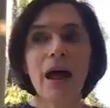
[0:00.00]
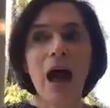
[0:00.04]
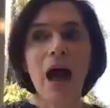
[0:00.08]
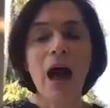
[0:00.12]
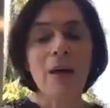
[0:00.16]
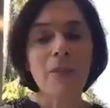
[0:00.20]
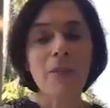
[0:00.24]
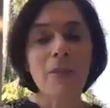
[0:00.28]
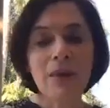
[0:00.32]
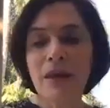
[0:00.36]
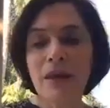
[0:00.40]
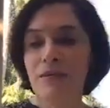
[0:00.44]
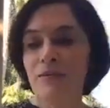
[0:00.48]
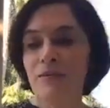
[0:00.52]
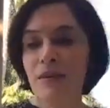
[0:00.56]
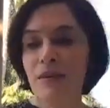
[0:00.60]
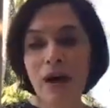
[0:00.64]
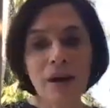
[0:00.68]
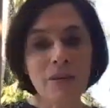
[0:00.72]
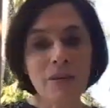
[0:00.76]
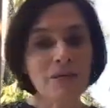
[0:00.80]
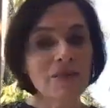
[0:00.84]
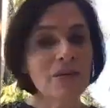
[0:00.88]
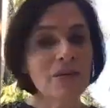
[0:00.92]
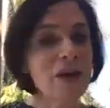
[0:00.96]
I'm in,
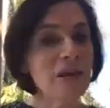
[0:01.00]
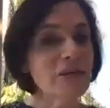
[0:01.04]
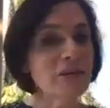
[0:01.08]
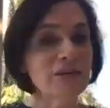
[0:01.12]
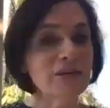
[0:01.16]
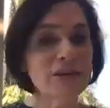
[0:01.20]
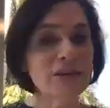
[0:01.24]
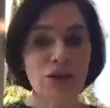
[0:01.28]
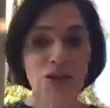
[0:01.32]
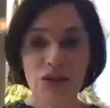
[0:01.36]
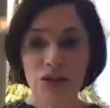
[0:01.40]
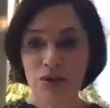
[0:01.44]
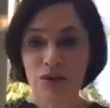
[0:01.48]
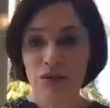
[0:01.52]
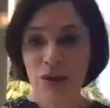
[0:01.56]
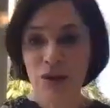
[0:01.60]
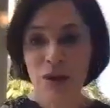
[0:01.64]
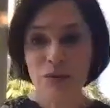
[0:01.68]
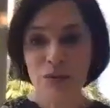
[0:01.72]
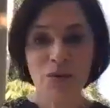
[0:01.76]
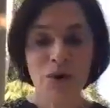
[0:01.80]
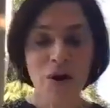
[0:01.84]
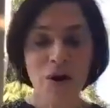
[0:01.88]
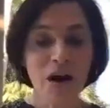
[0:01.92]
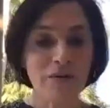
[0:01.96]
involved in two
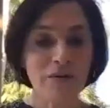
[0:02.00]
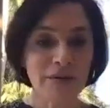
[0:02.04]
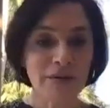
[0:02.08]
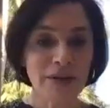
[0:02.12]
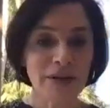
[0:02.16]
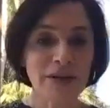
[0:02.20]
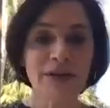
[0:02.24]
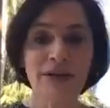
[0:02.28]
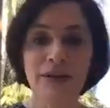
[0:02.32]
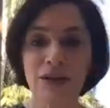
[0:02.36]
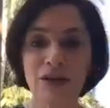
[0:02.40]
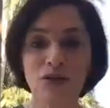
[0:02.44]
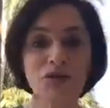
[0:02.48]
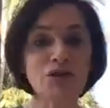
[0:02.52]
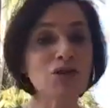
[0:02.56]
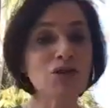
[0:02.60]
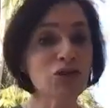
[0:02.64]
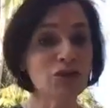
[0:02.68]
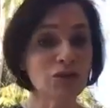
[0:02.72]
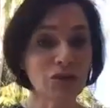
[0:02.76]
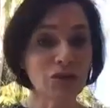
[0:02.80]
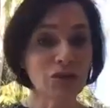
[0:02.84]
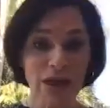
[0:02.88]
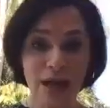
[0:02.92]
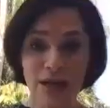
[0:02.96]
nonprofits. I know
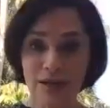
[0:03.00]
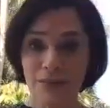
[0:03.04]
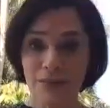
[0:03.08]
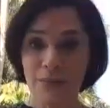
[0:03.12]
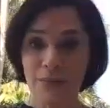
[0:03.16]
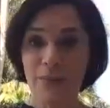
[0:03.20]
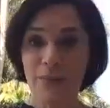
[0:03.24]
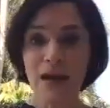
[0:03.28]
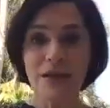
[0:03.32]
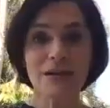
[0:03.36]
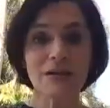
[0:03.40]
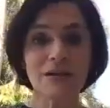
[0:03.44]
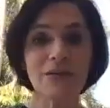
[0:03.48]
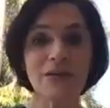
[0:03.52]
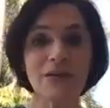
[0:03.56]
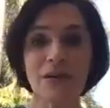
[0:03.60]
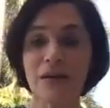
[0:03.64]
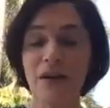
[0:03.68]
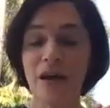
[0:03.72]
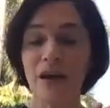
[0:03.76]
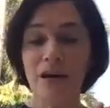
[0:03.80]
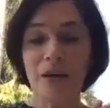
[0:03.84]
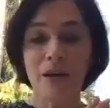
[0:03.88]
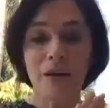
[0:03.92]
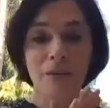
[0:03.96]
Julie has a massive, a,
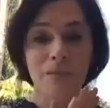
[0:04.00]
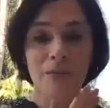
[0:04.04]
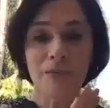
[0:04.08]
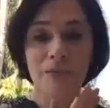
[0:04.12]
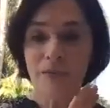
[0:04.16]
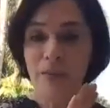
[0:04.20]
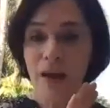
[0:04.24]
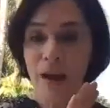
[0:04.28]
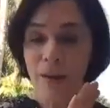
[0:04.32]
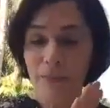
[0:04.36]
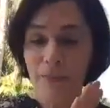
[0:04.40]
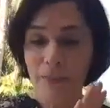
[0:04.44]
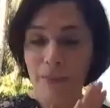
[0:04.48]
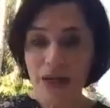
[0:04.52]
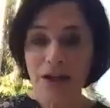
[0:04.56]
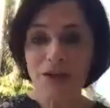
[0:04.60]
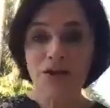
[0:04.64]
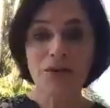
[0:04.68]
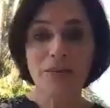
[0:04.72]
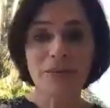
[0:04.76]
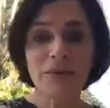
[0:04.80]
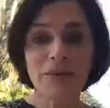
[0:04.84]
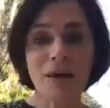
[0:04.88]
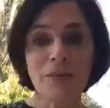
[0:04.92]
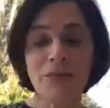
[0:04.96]
uh, um, a,
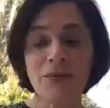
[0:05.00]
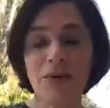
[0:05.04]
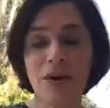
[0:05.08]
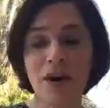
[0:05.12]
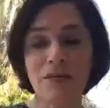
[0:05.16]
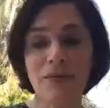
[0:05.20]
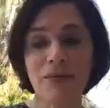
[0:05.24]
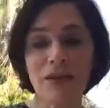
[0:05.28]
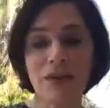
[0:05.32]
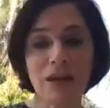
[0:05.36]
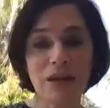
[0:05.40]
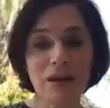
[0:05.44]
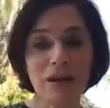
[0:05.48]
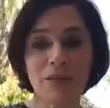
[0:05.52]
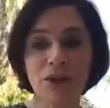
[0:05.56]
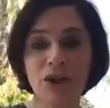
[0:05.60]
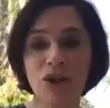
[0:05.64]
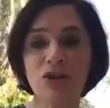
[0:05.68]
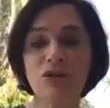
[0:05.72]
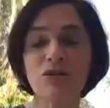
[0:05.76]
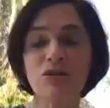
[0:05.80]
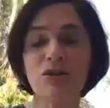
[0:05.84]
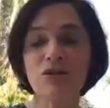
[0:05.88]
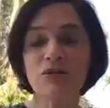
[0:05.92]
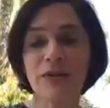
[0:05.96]
major nonprofit that I'm a
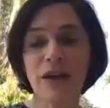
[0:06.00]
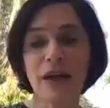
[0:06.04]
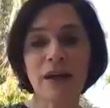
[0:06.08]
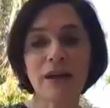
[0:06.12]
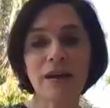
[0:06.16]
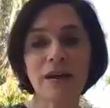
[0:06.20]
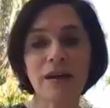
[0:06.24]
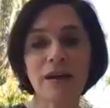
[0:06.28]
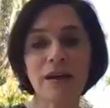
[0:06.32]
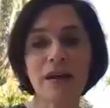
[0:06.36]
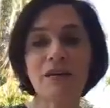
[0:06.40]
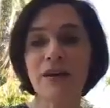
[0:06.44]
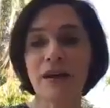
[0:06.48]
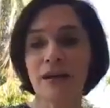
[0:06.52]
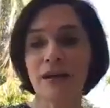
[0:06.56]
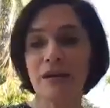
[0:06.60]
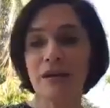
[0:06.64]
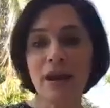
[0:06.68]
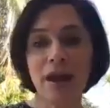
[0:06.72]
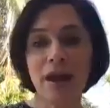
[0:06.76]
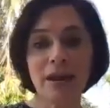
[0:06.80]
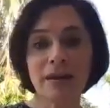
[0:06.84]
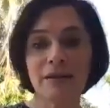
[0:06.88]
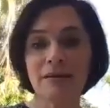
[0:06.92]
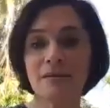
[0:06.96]
huge fan of,
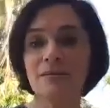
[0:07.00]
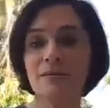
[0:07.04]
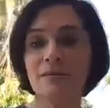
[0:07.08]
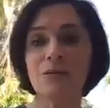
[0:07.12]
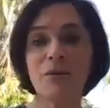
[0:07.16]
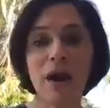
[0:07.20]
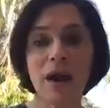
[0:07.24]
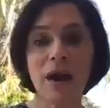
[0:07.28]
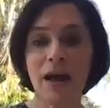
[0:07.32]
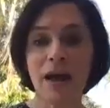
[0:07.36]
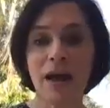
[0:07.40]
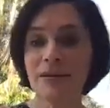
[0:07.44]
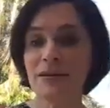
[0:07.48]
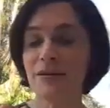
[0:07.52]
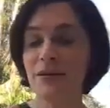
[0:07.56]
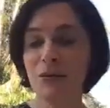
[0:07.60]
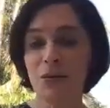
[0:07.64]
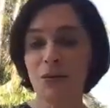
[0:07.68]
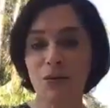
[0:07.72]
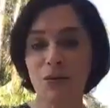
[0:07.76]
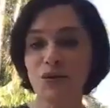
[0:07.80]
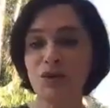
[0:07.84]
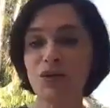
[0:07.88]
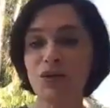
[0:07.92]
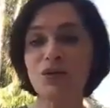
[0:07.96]
and and as
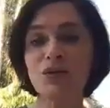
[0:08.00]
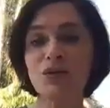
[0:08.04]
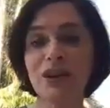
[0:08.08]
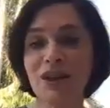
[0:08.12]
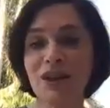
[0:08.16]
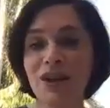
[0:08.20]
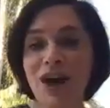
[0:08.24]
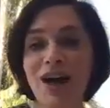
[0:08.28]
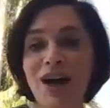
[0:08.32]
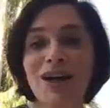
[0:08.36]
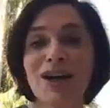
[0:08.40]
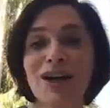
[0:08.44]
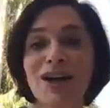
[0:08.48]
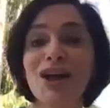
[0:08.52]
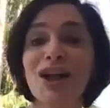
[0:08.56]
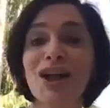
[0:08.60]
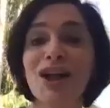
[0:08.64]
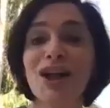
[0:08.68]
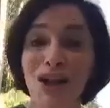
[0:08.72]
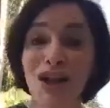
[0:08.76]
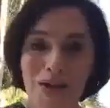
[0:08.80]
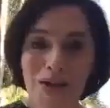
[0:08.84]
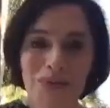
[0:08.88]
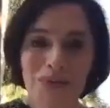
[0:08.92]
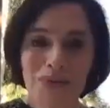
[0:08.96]
Julie and I
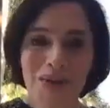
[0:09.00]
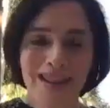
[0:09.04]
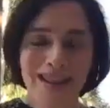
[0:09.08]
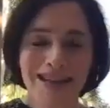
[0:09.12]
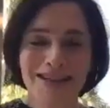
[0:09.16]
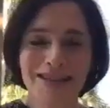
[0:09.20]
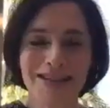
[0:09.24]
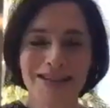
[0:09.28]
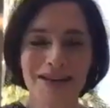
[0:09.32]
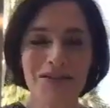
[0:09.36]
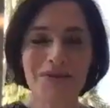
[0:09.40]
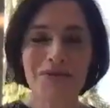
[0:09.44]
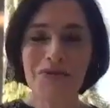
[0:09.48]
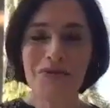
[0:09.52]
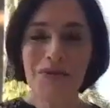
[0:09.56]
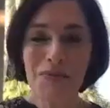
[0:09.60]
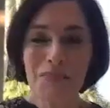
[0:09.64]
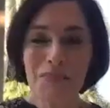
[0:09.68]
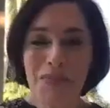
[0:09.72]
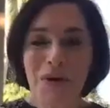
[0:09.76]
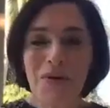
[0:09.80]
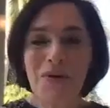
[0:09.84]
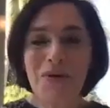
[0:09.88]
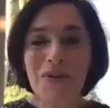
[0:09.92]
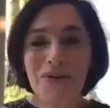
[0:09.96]
align with each other, we're
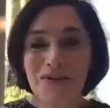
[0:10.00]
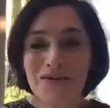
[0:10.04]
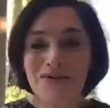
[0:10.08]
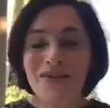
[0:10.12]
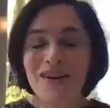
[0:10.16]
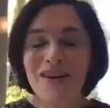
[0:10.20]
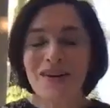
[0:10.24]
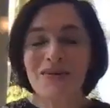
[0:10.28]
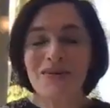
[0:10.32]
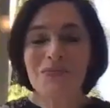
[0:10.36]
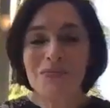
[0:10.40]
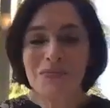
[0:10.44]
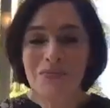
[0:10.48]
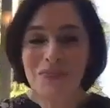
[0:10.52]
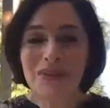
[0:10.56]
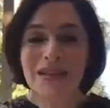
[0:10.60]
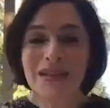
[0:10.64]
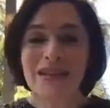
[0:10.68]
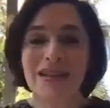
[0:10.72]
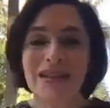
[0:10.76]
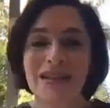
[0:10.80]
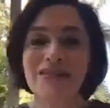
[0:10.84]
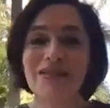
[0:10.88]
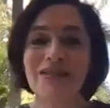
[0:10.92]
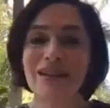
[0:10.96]
both involved,
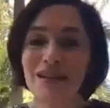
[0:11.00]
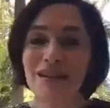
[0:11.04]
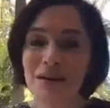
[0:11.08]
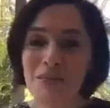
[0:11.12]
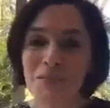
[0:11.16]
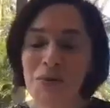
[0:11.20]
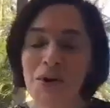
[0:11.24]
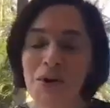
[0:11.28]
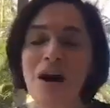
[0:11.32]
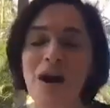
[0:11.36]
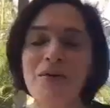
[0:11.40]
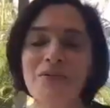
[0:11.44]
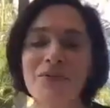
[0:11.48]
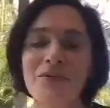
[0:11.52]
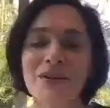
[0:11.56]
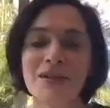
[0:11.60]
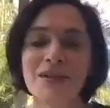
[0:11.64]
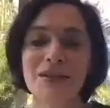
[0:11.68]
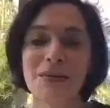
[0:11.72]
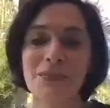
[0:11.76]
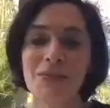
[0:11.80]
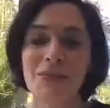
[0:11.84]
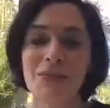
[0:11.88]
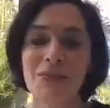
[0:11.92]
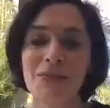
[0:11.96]
believe in
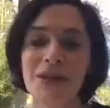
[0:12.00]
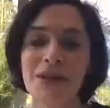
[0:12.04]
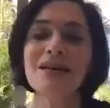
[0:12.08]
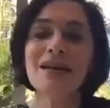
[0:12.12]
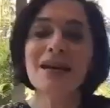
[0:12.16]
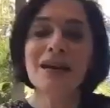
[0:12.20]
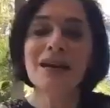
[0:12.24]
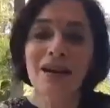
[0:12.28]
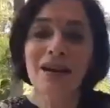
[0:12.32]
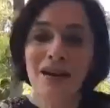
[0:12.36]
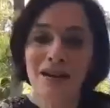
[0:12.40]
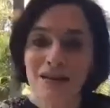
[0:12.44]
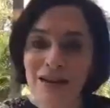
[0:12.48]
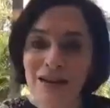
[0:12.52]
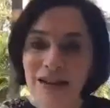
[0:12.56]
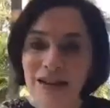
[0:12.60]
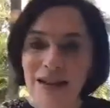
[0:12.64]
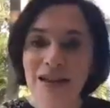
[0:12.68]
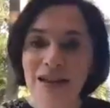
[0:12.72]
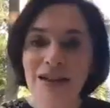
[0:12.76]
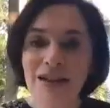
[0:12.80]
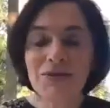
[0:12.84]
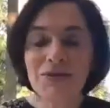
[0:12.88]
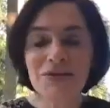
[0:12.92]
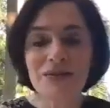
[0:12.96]
nonprofits and being
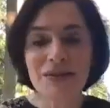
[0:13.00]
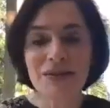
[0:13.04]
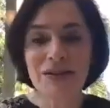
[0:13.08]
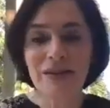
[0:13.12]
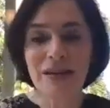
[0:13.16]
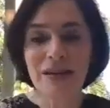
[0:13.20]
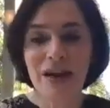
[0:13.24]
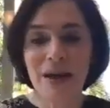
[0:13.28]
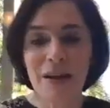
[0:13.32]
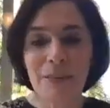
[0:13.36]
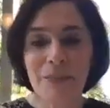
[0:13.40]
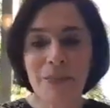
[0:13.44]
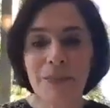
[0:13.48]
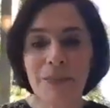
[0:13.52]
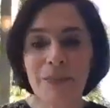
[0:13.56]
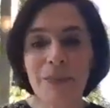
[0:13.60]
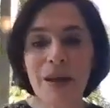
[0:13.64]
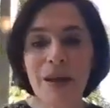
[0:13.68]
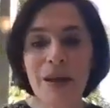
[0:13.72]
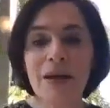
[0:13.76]
leaders in them.